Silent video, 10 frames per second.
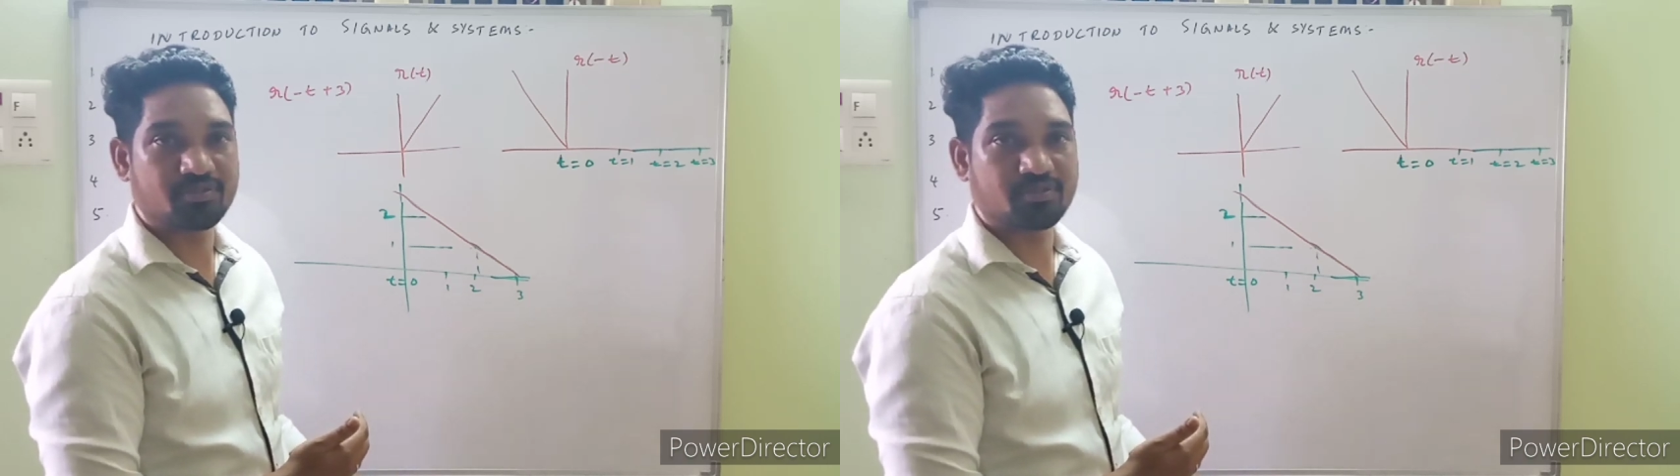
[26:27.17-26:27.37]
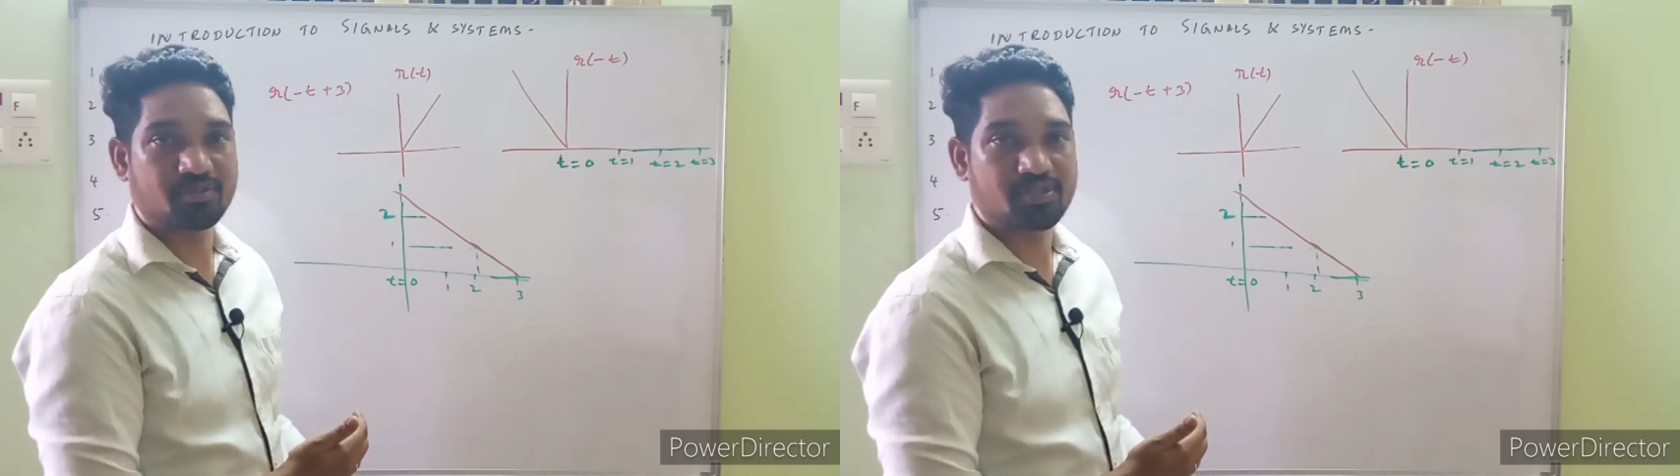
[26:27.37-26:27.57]

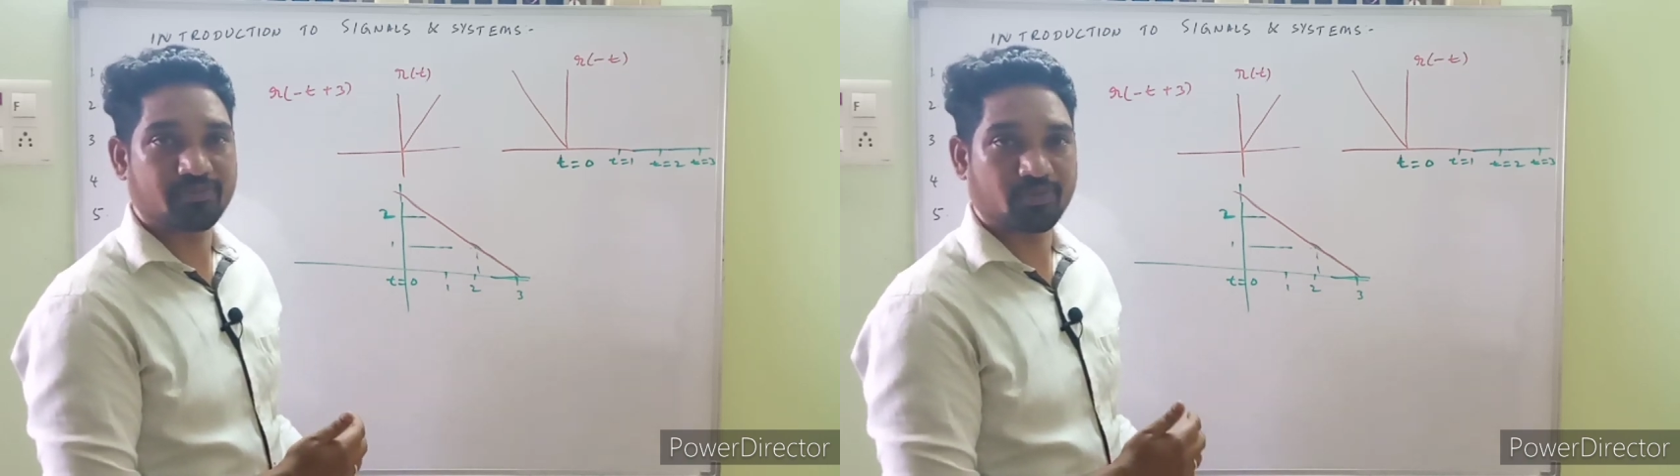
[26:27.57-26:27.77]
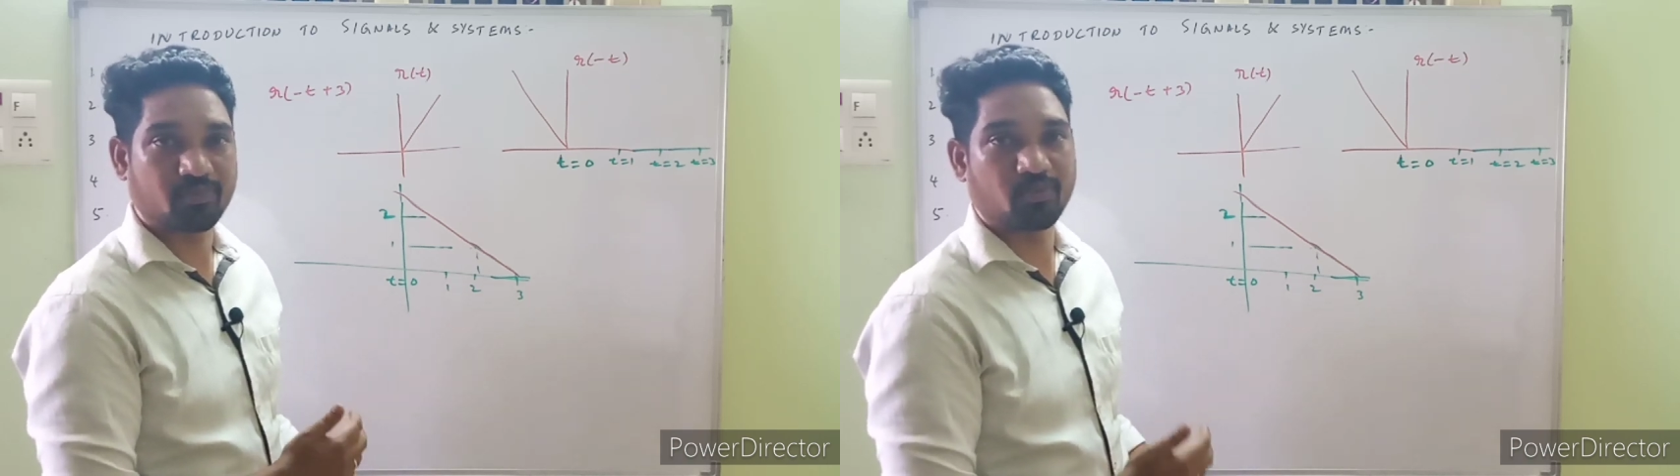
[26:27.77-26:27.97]

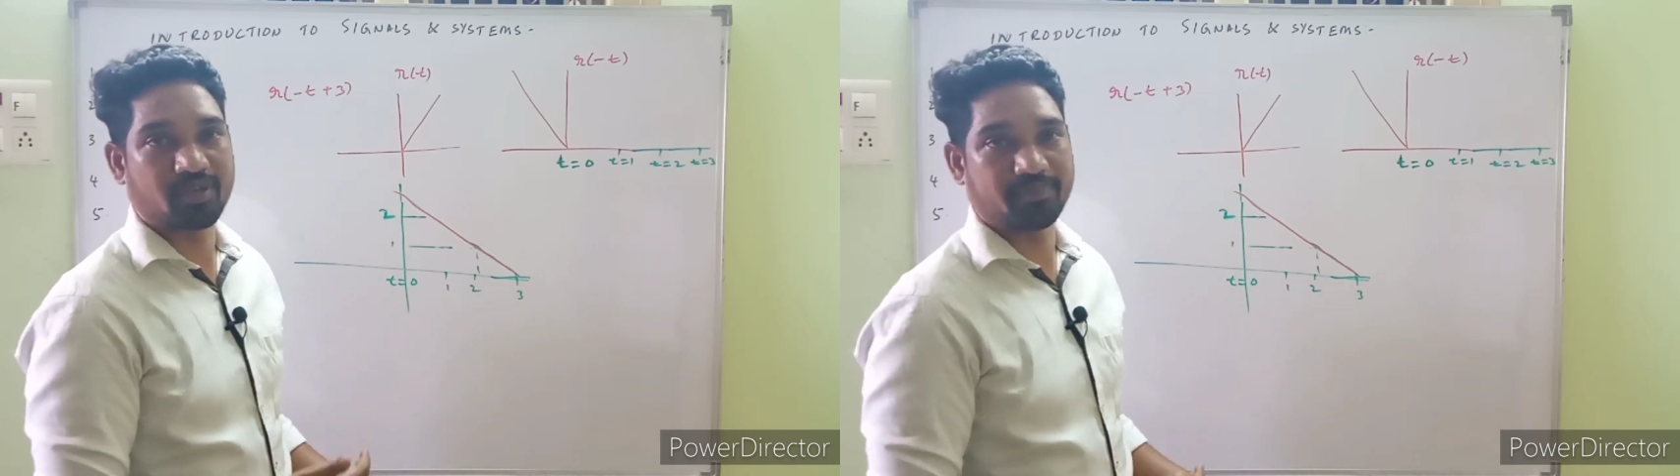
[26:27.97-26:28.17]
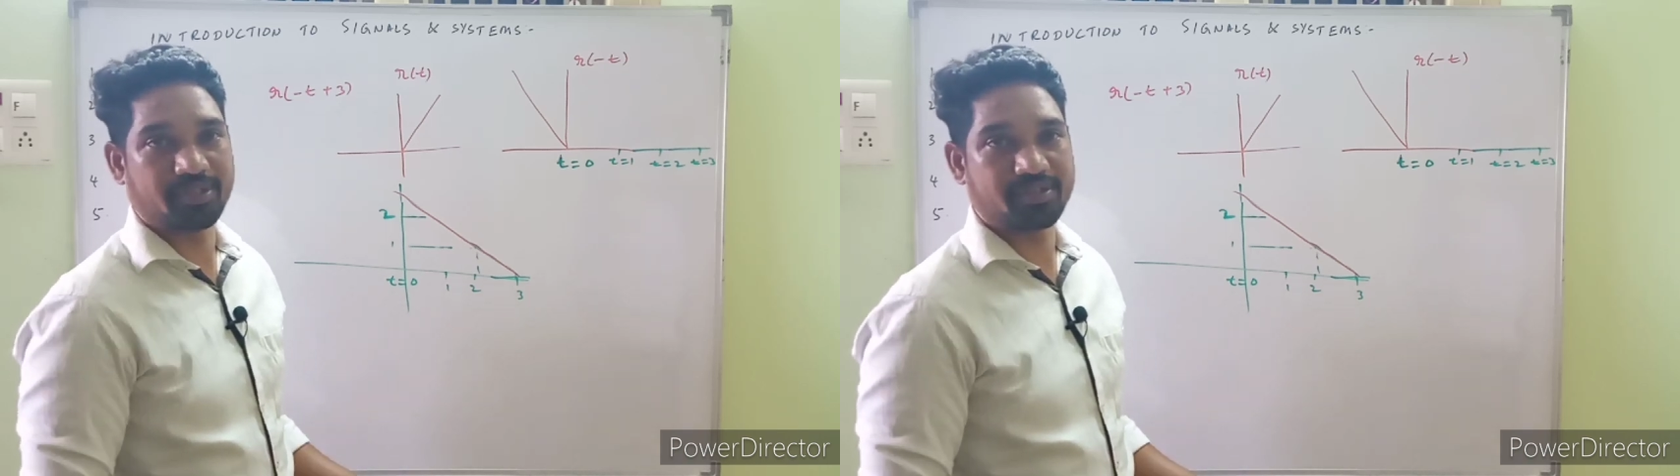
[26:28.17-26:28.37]
tutorials for more
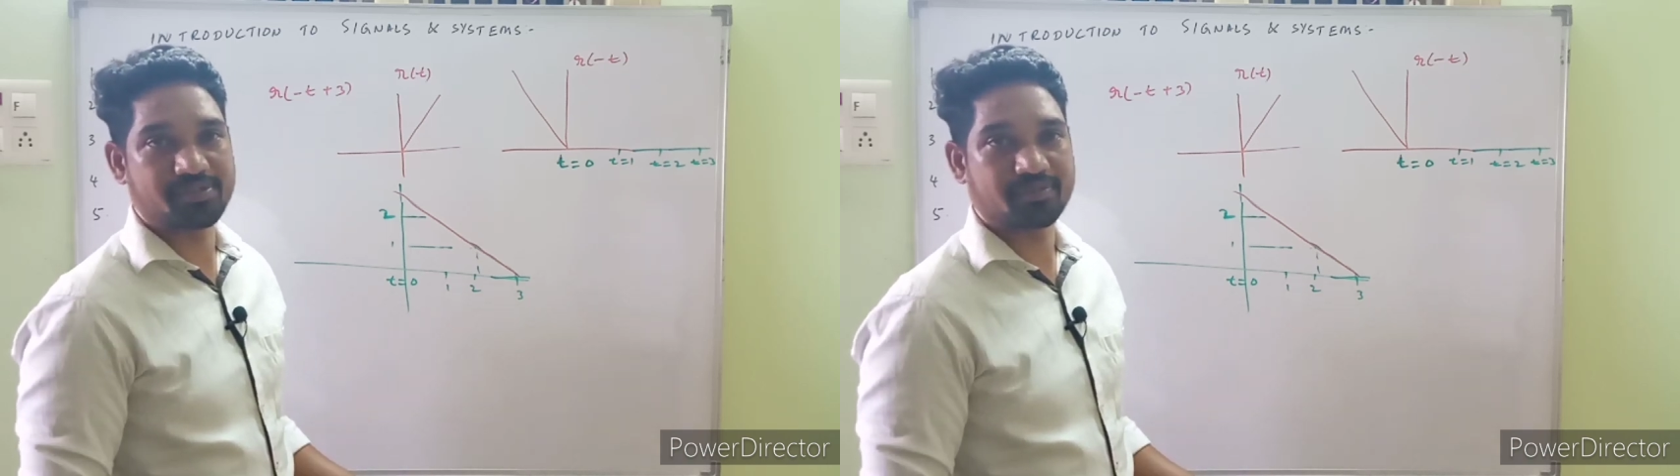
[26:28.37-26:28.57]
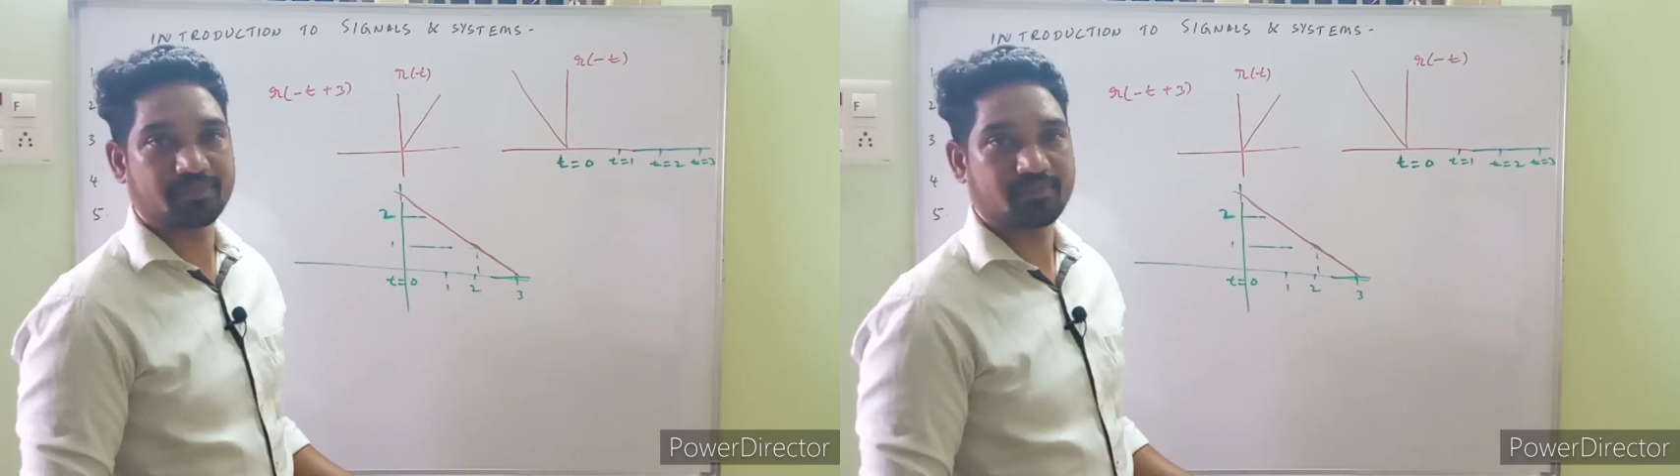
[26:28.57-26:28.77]

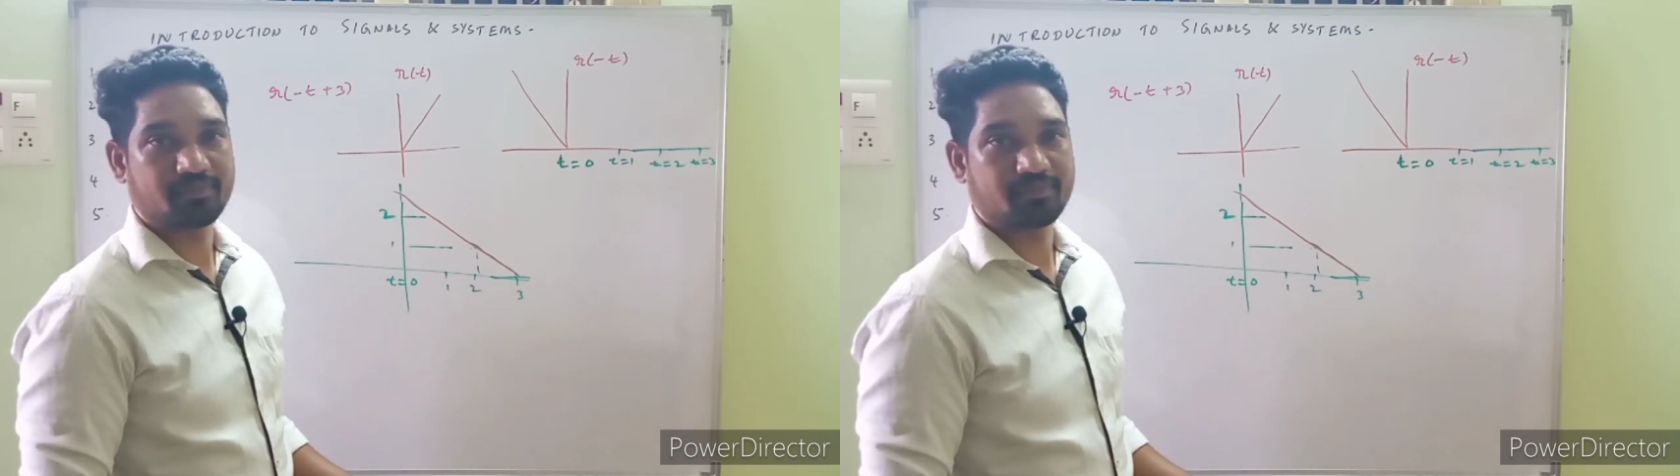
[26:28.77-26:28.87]
updates.